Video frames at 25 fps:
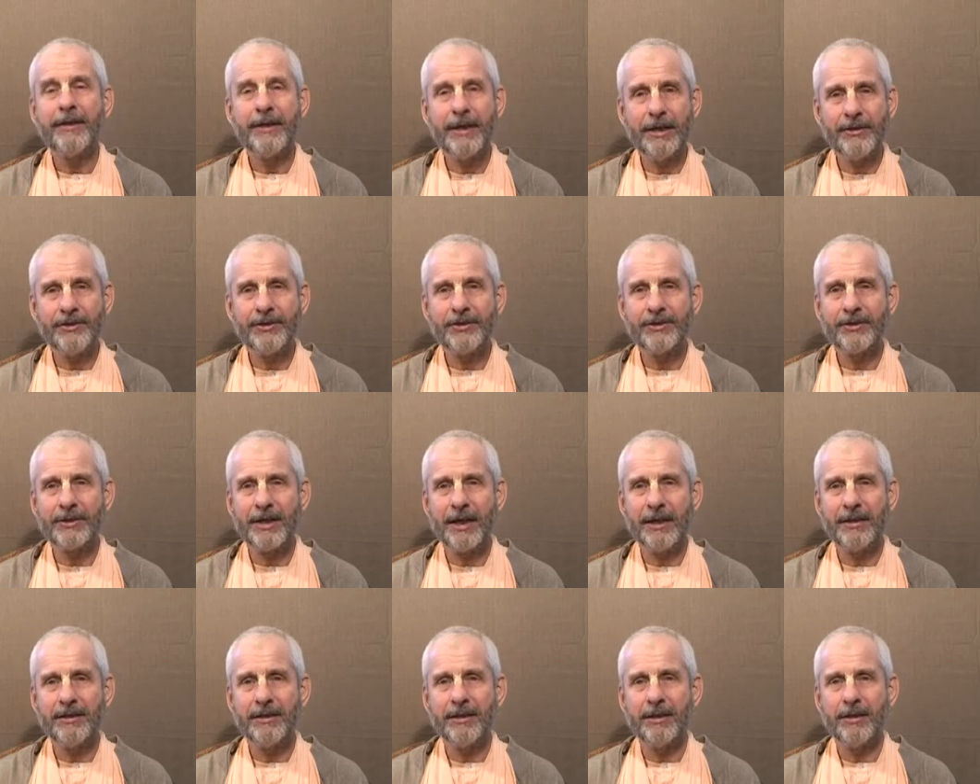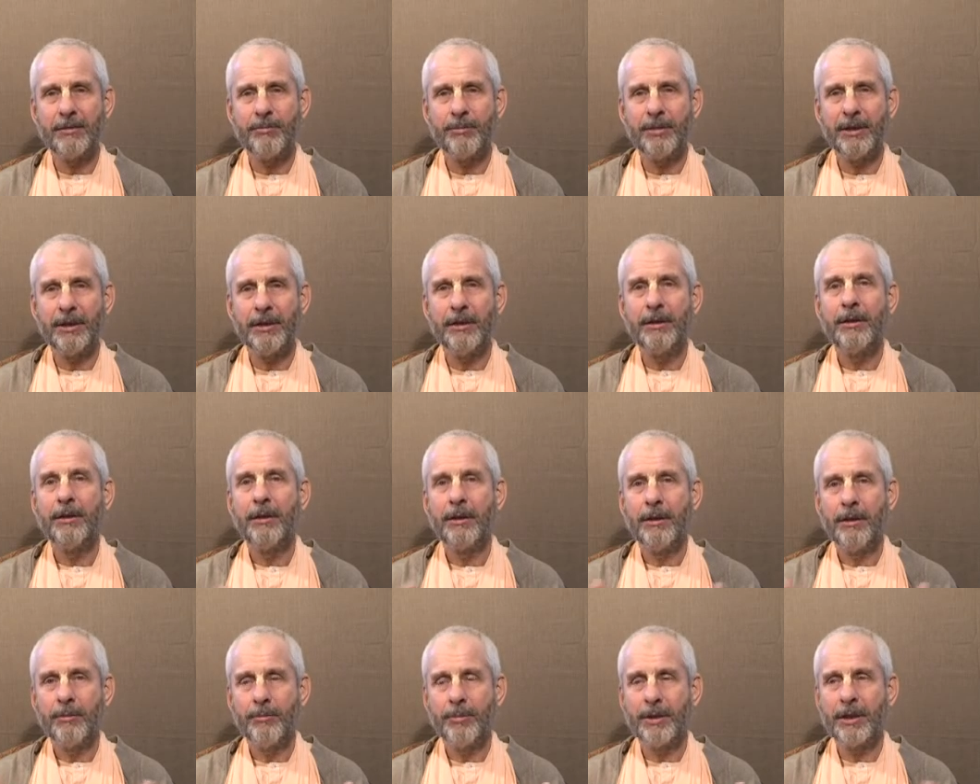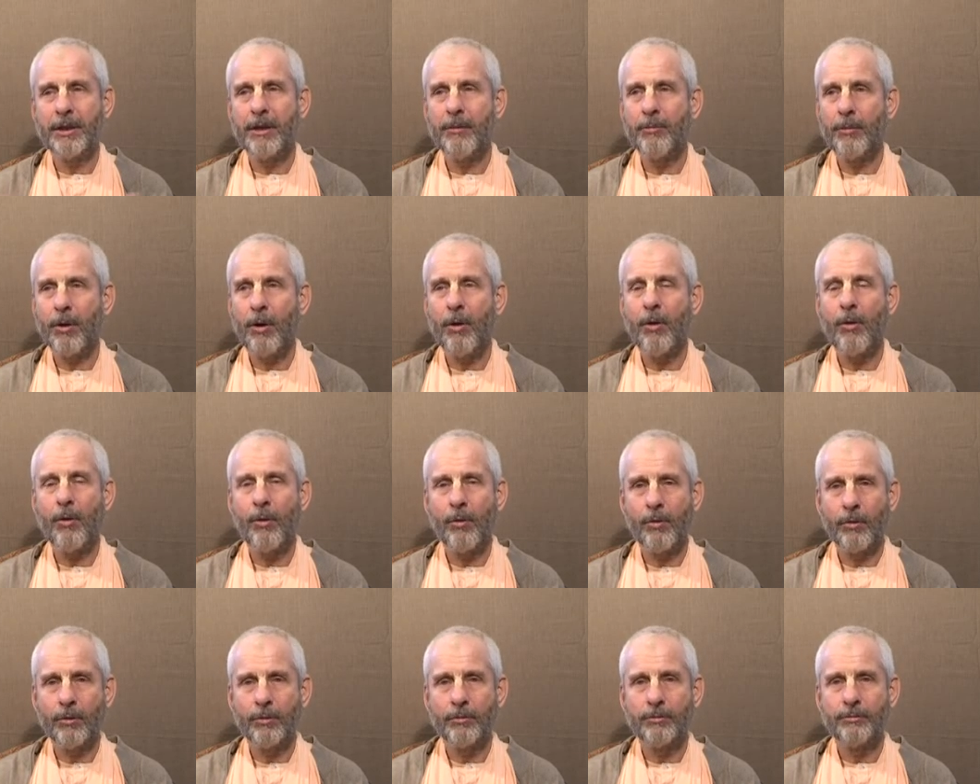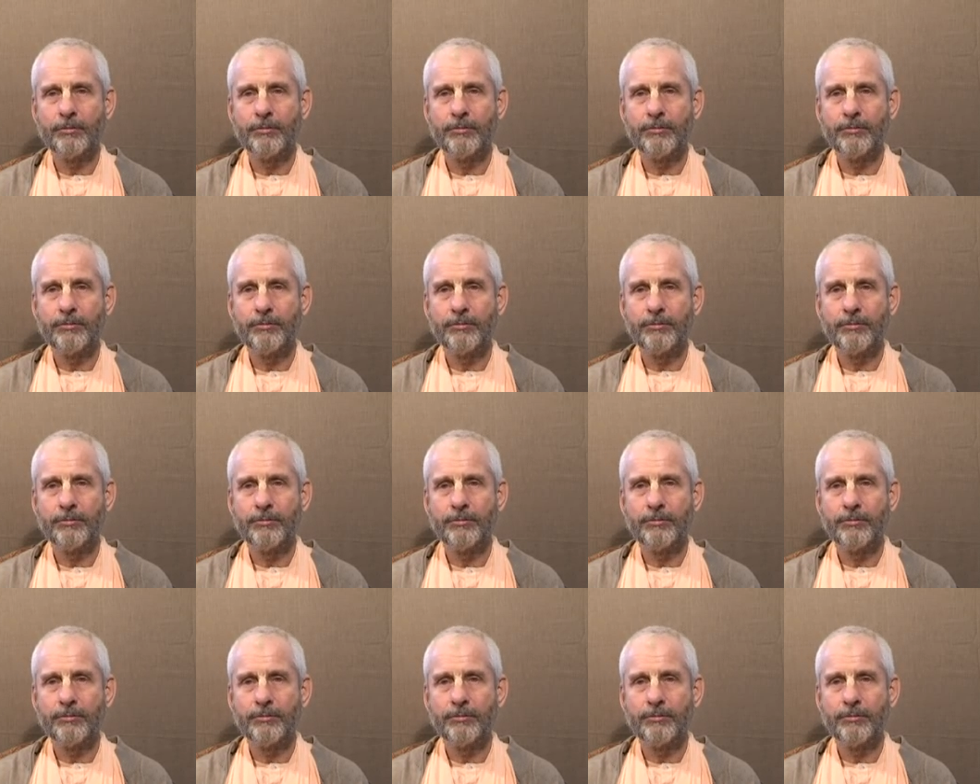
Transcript: Then society can become whole.